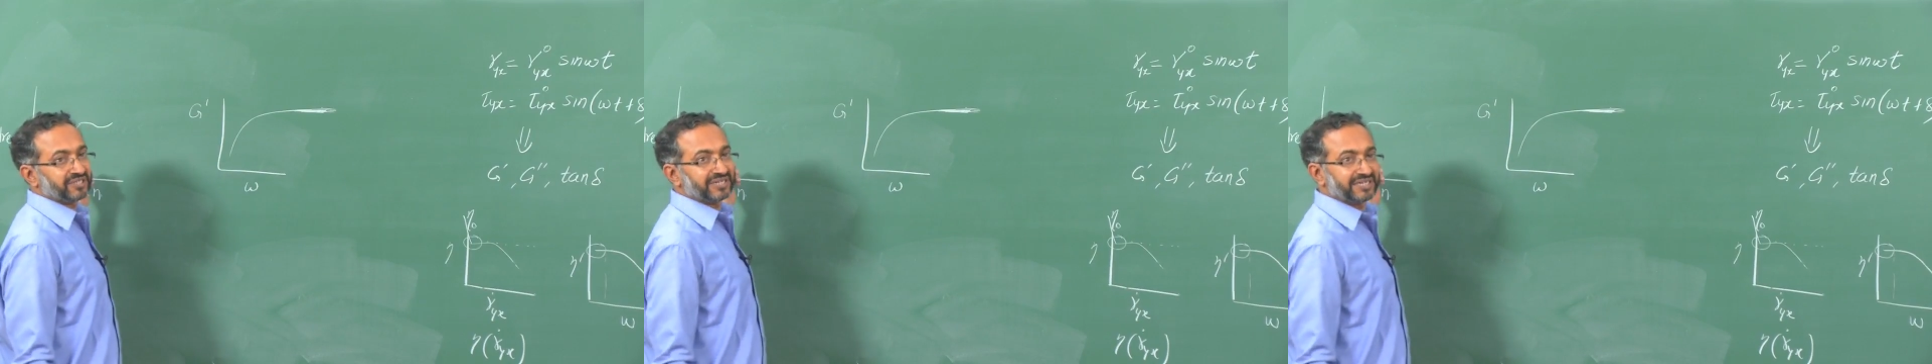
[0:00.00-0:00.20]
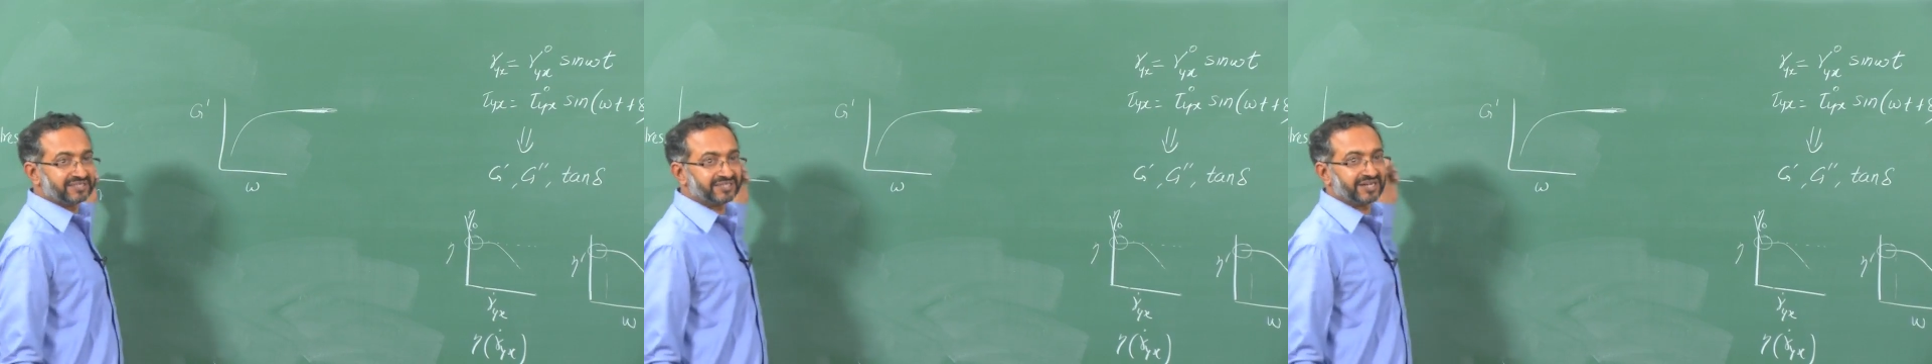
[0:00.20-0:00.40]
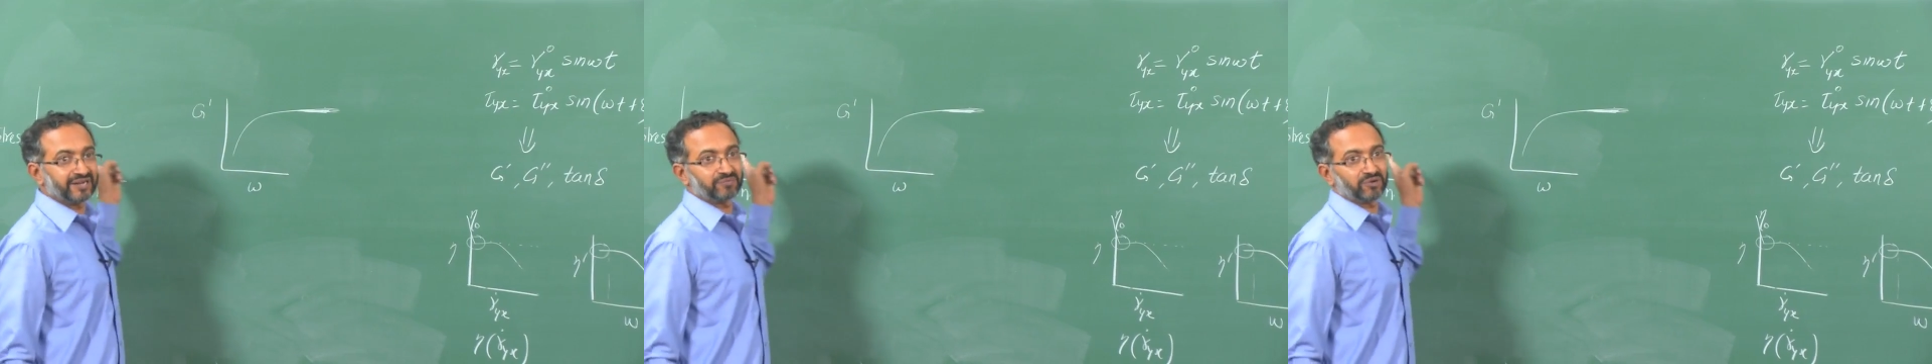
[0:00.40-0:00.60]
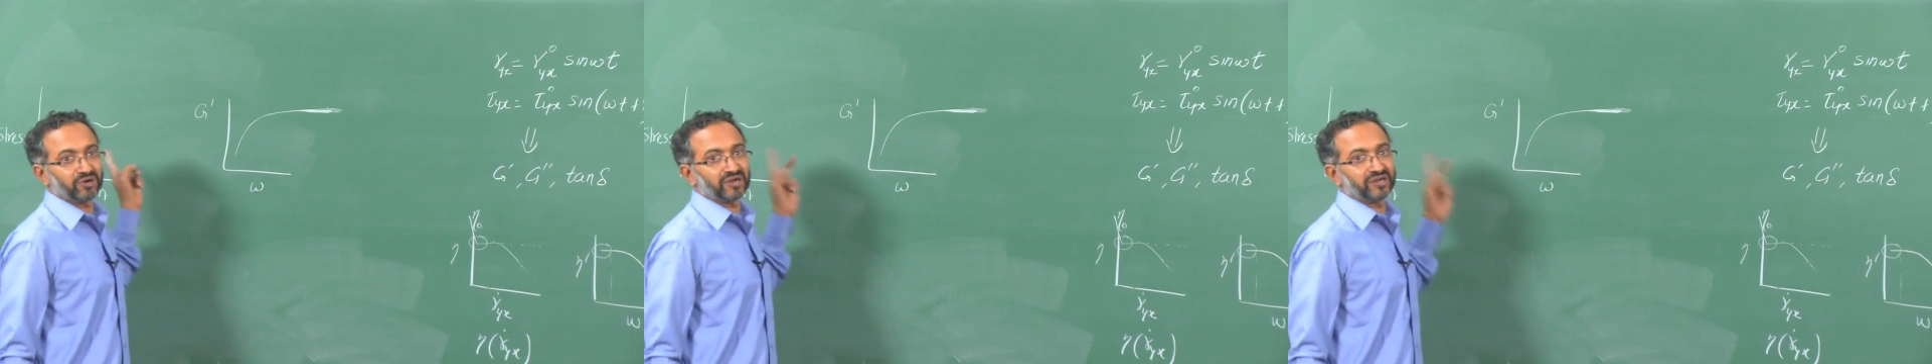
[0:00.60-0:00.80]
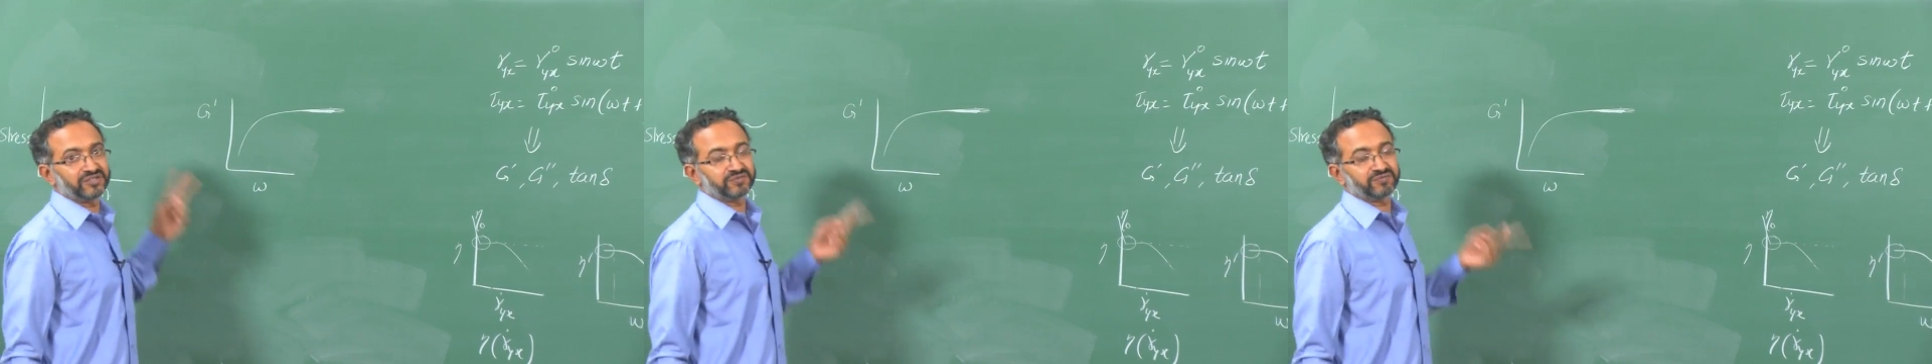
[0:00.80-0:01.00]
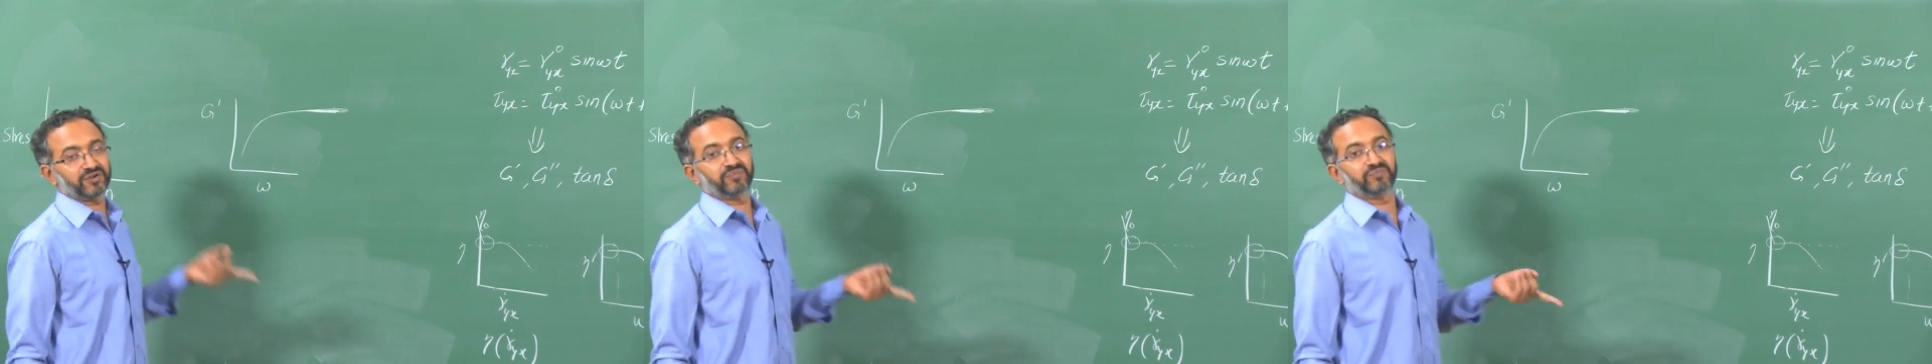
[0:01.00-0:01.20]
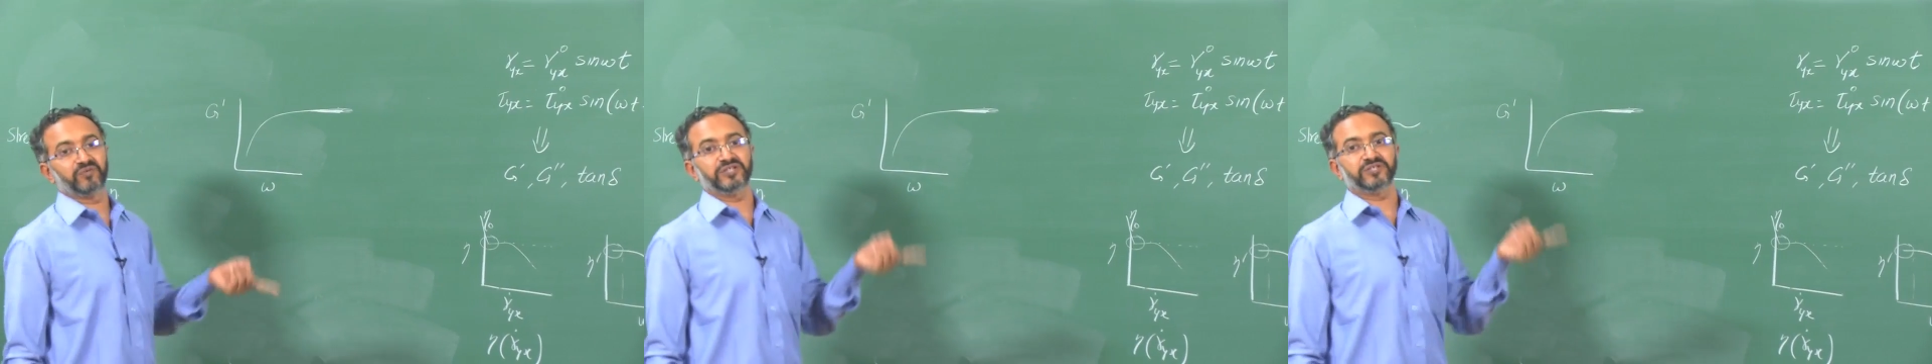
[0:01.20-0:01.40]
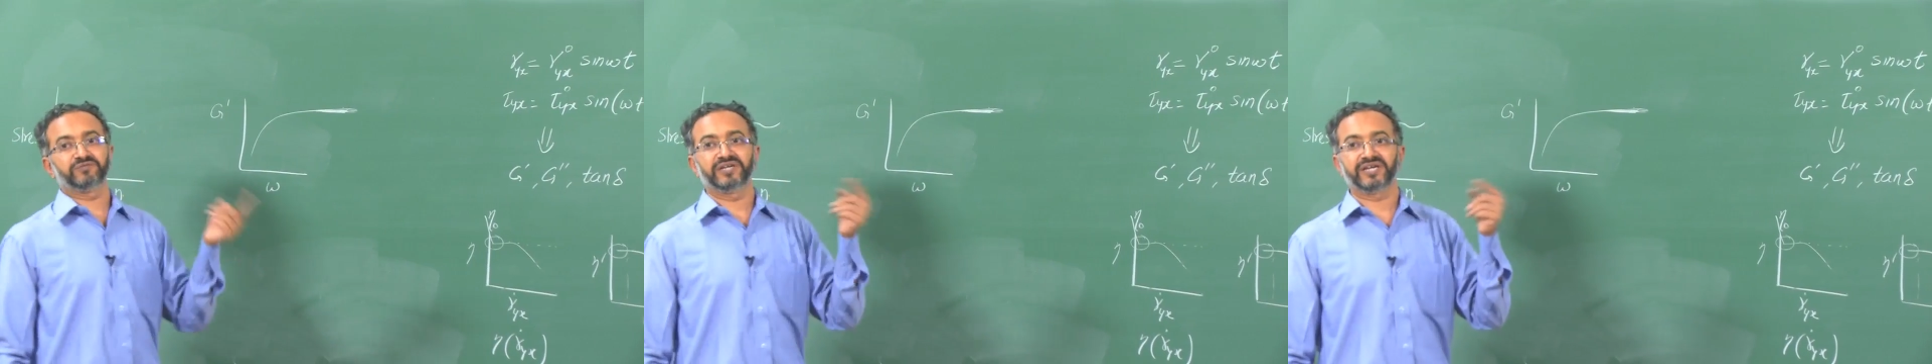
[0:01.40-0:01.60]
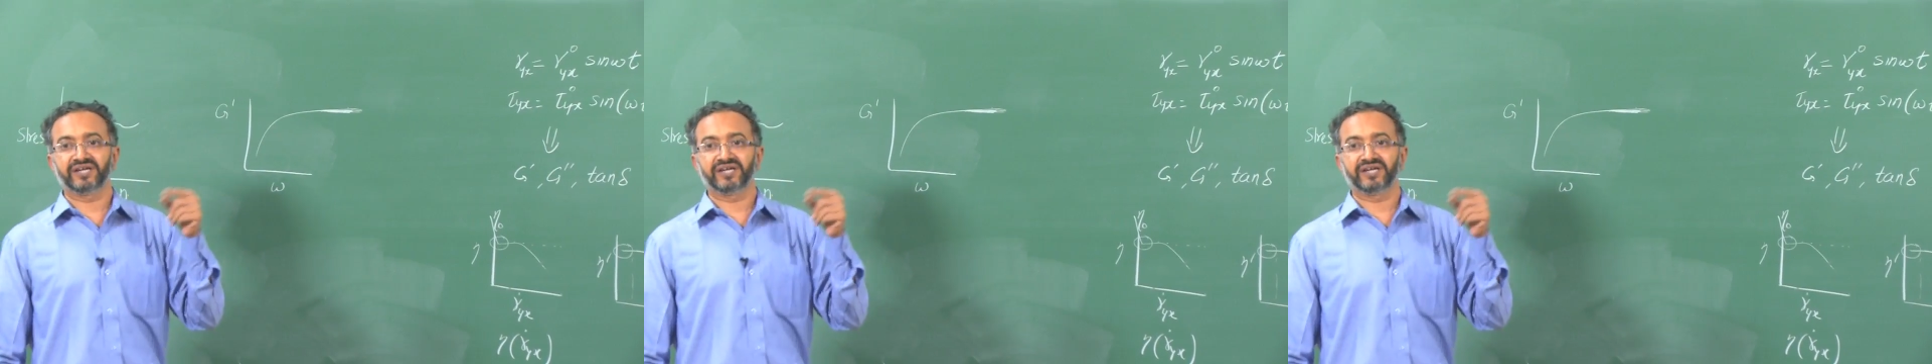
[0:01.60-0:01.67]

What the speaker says: tensile modulus from which we